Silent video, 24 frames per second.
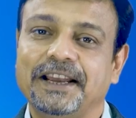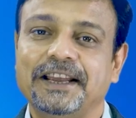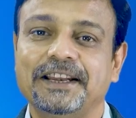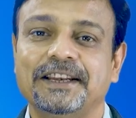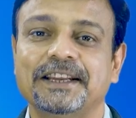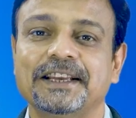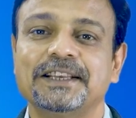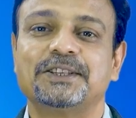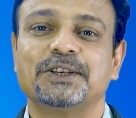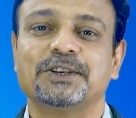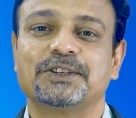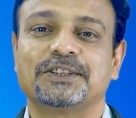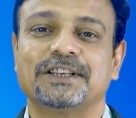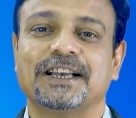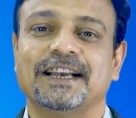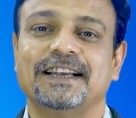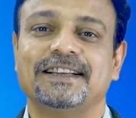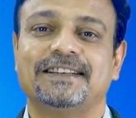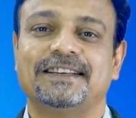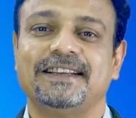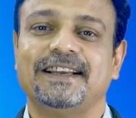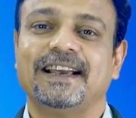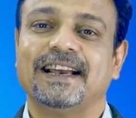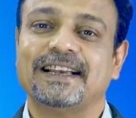Indian
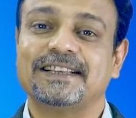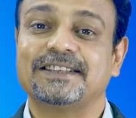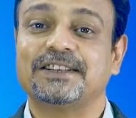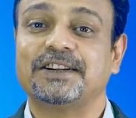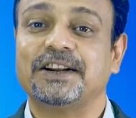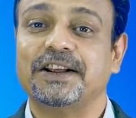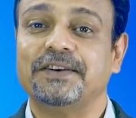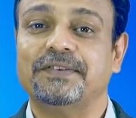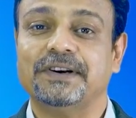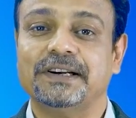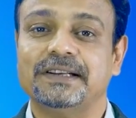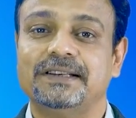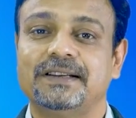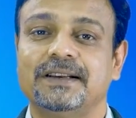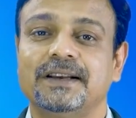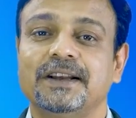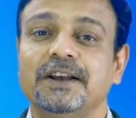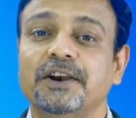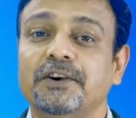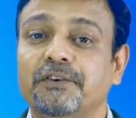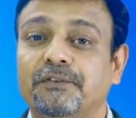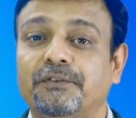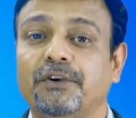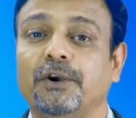society has revered
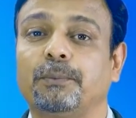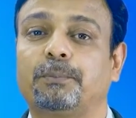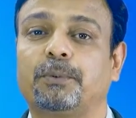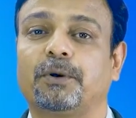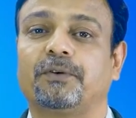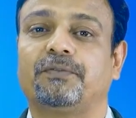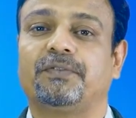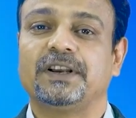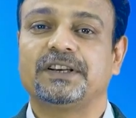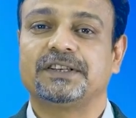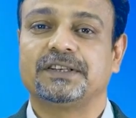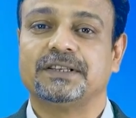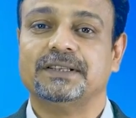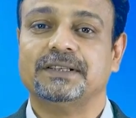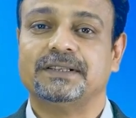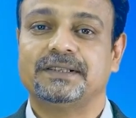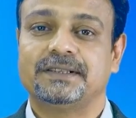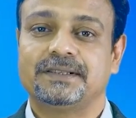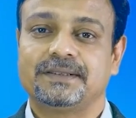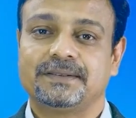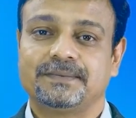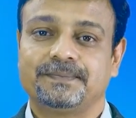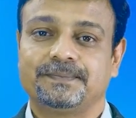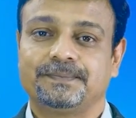few
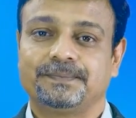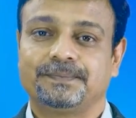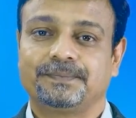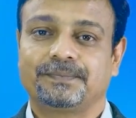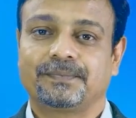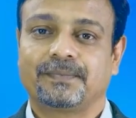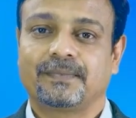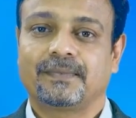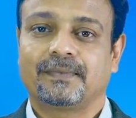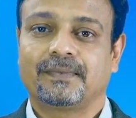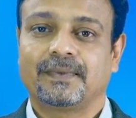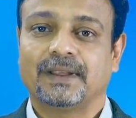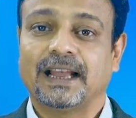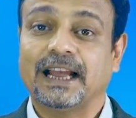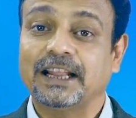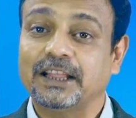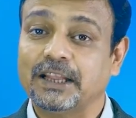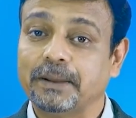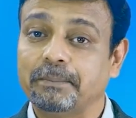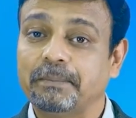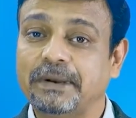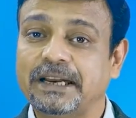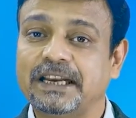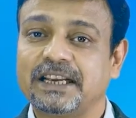professions,
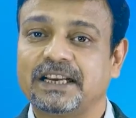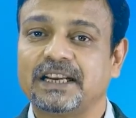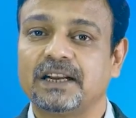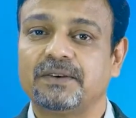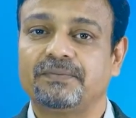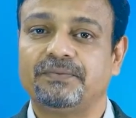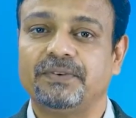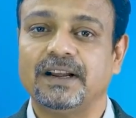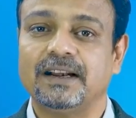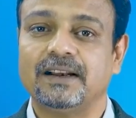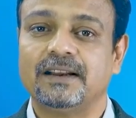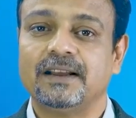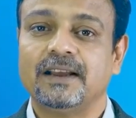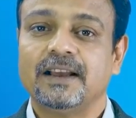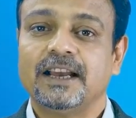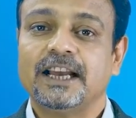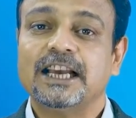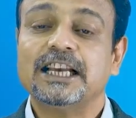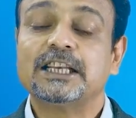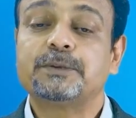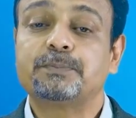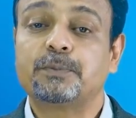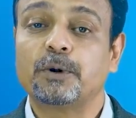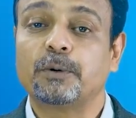and the medical field
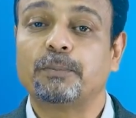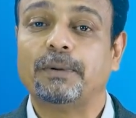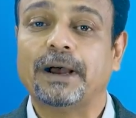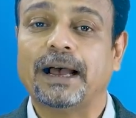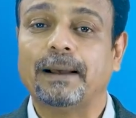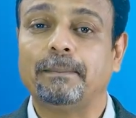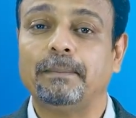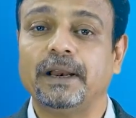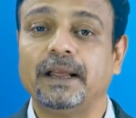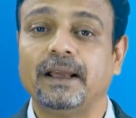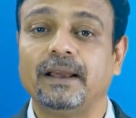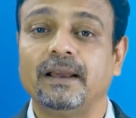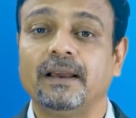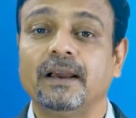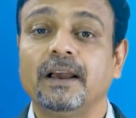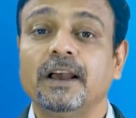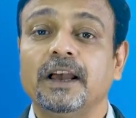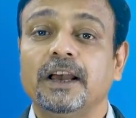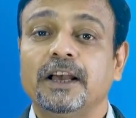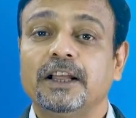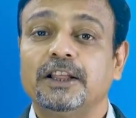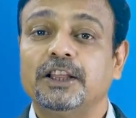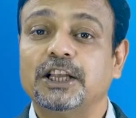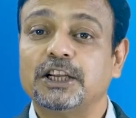is probably
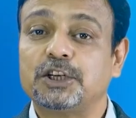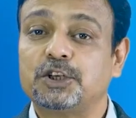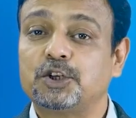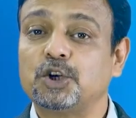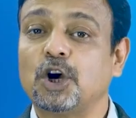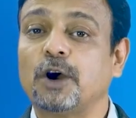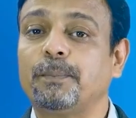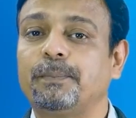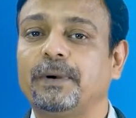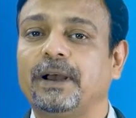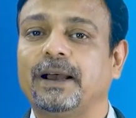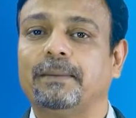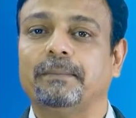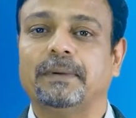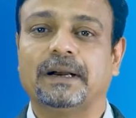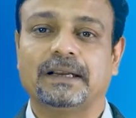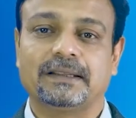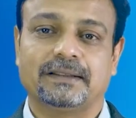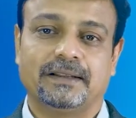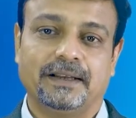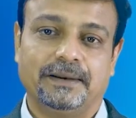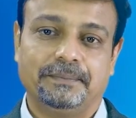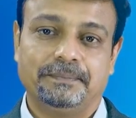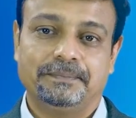the top
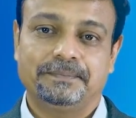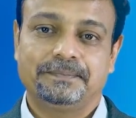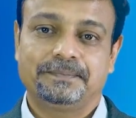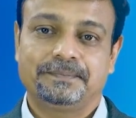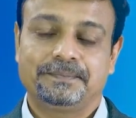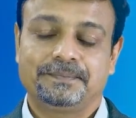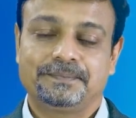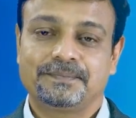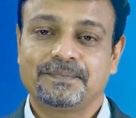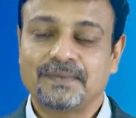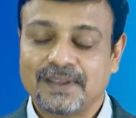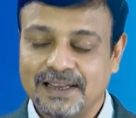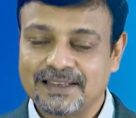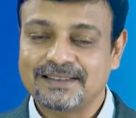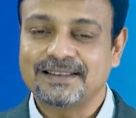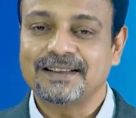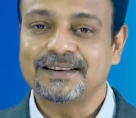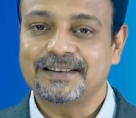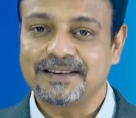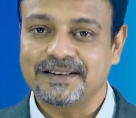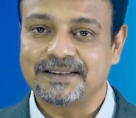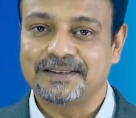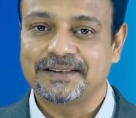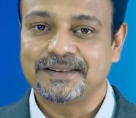among them,
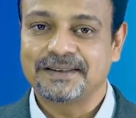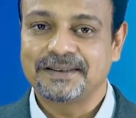isn't it?